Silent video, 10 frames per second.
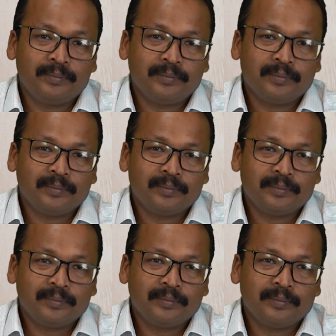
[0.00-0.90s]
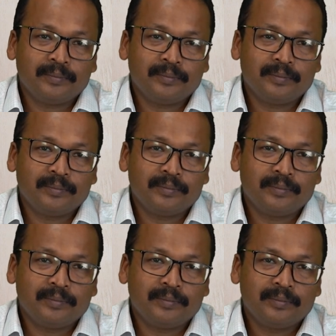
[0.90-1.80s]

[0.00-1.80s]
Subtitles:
[no speech]